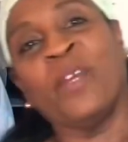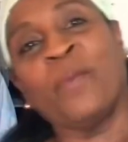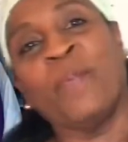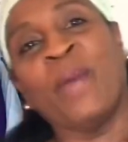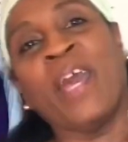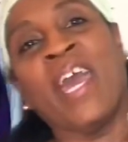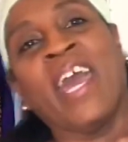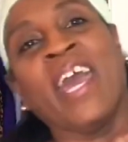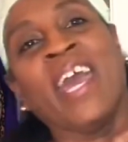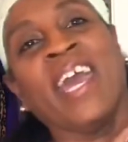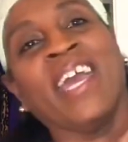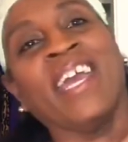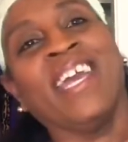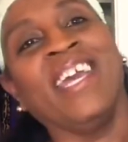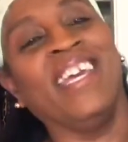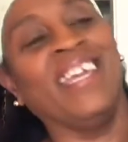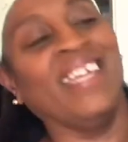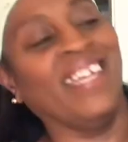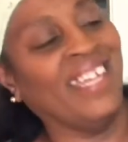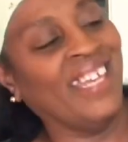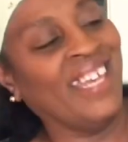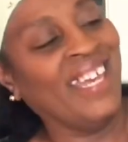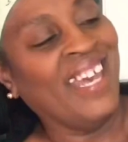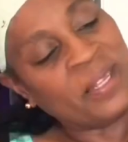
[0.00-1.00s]
pack.
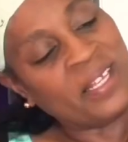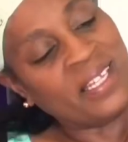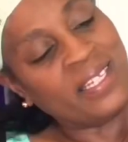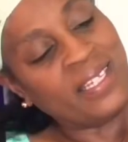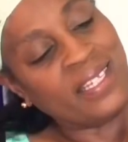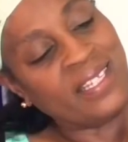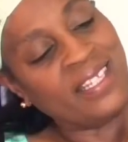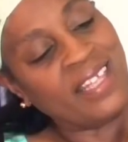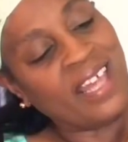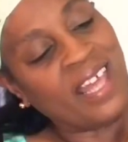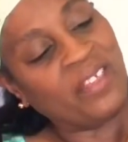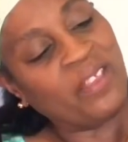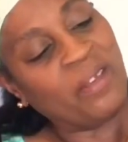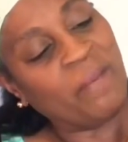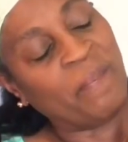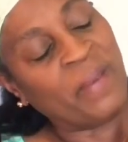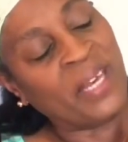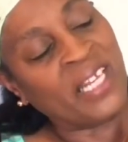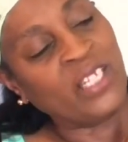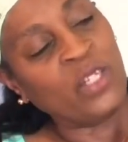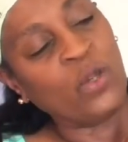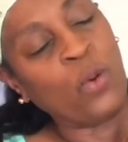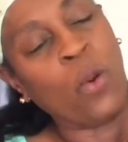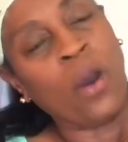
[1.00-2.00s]
This is not the
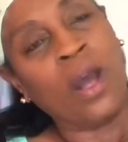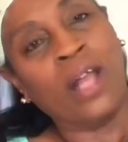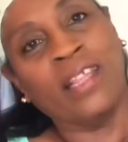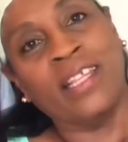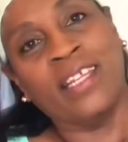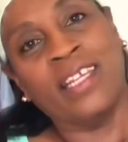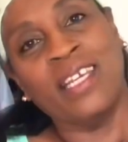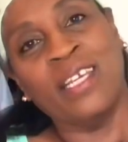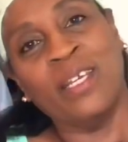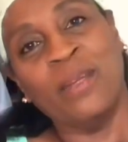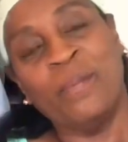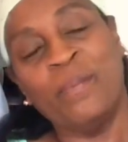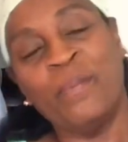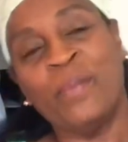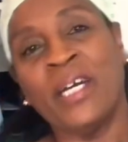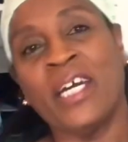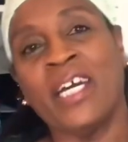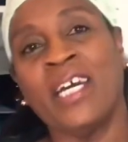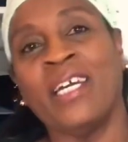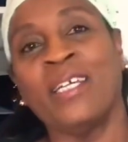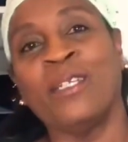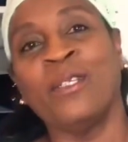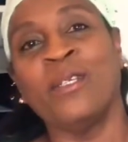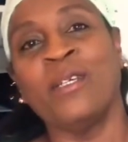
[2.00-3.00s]
best quality,
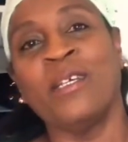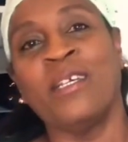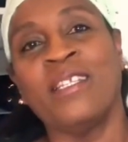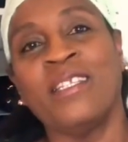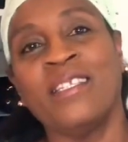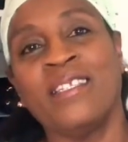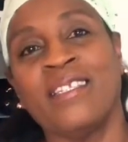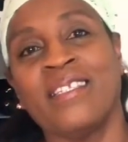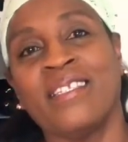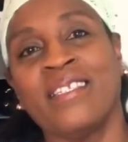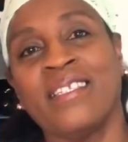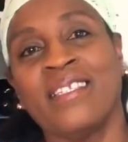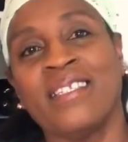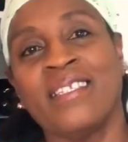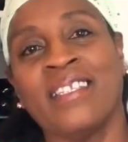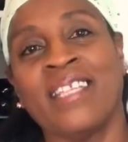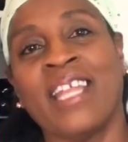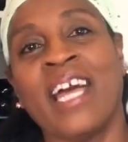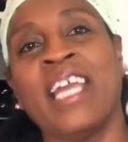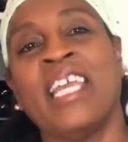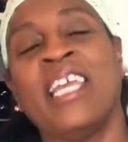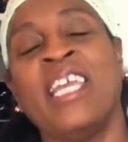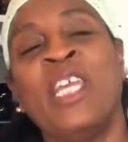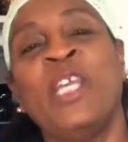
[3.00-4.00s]
but it's
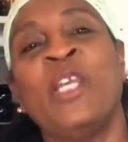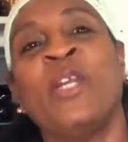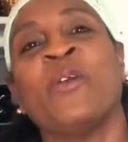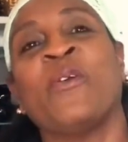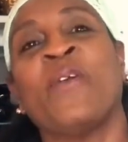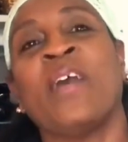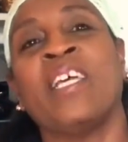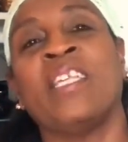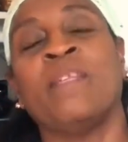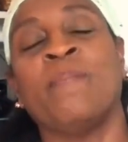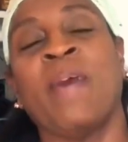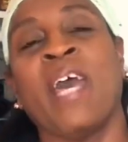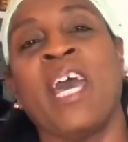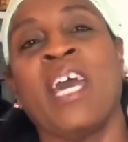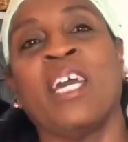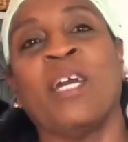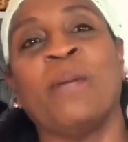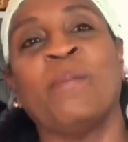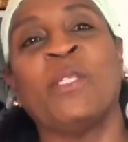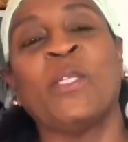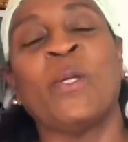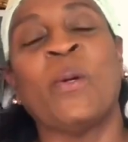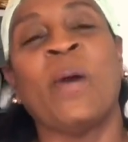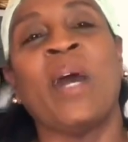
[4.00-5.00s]
like here as
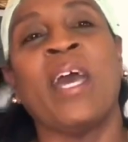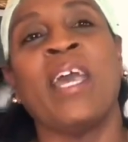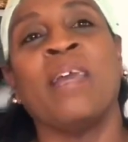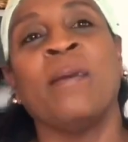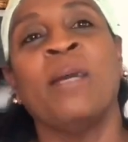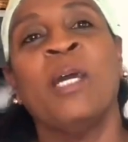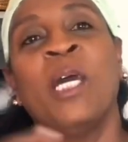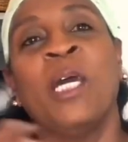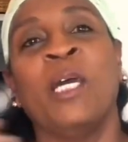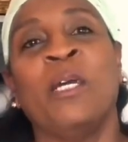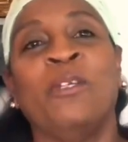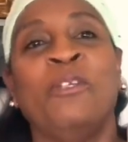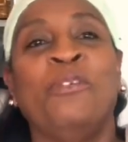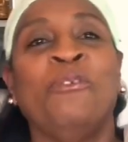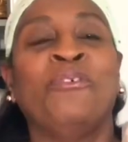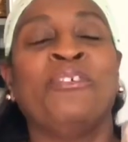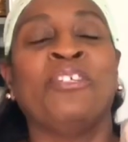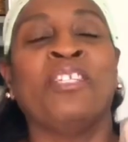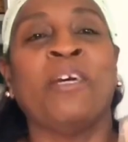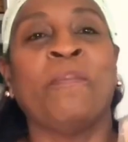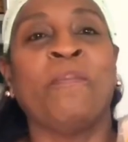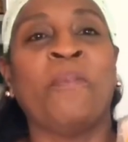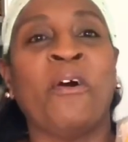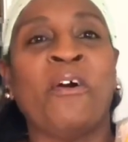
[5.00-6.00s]
backup. So I'm
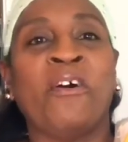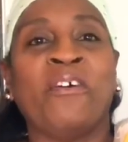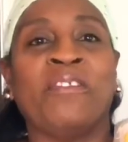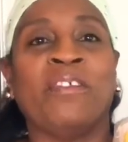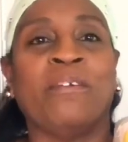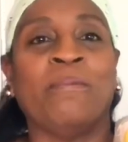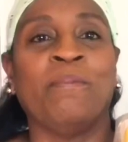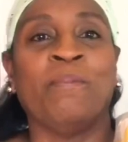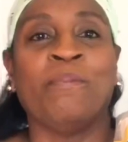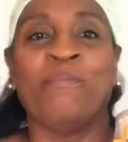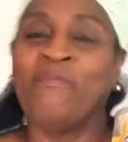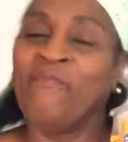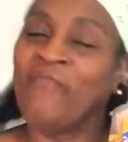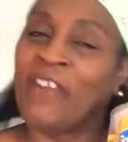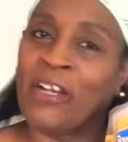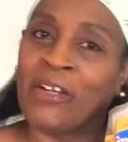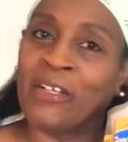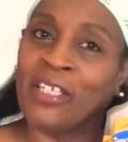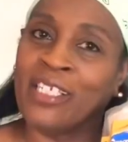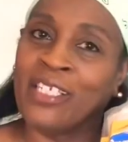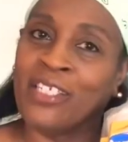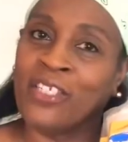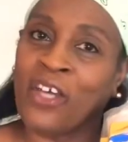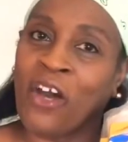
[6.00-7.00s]
using up all the
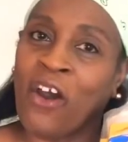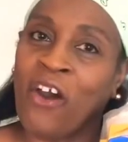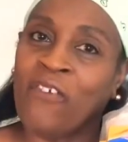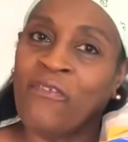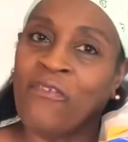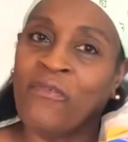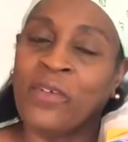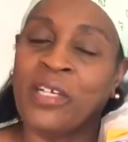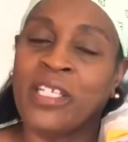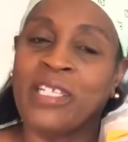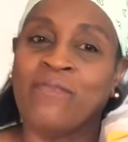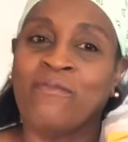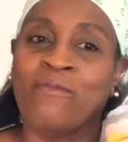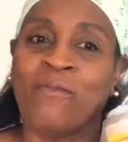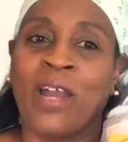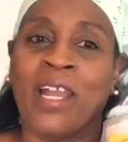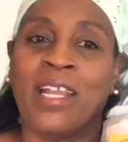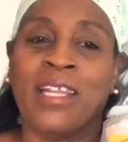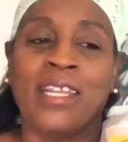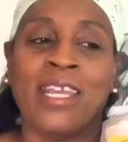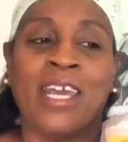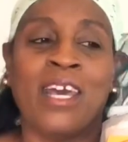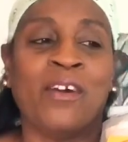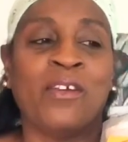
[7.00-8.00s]
fairly soft ones
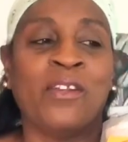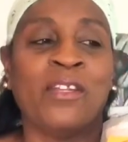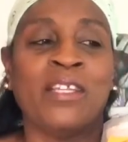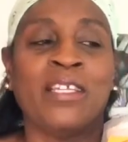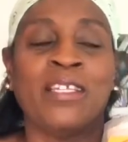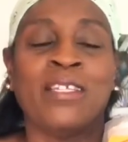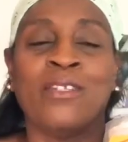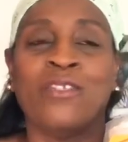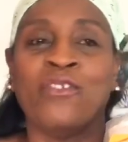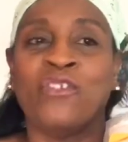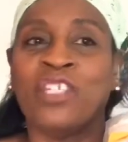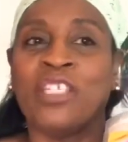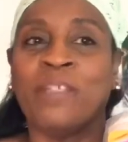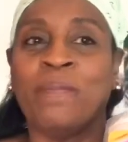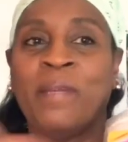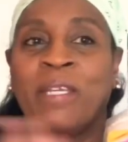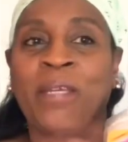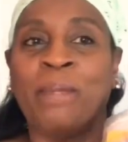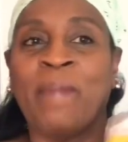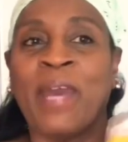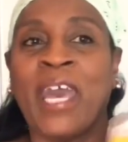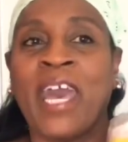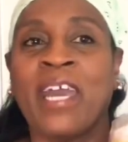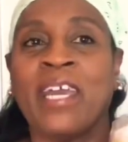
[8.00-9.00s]
right now, and this would just be
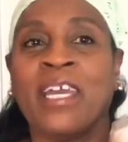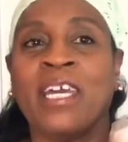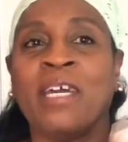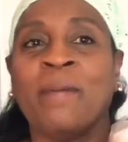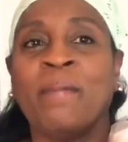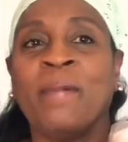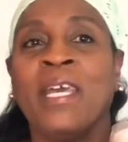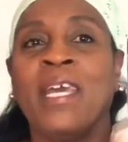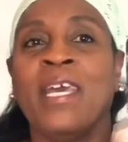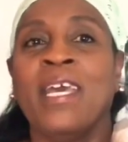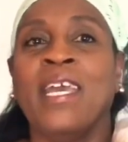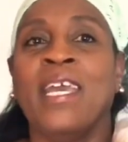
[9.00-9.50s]
backup.